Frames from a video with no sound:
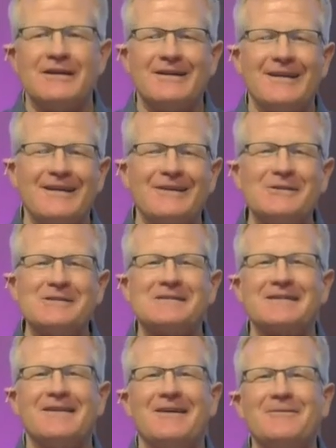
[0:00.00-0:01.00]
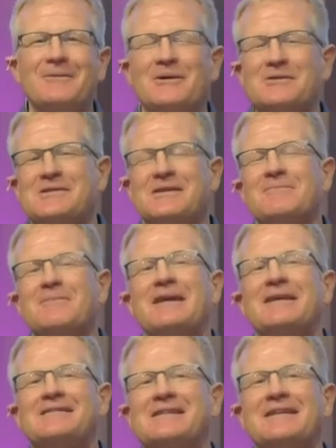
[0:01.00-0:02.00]
and he was almost
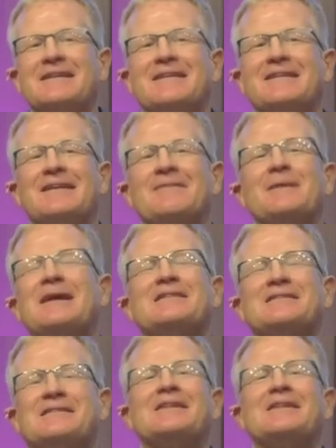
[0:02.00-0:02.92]
amazed to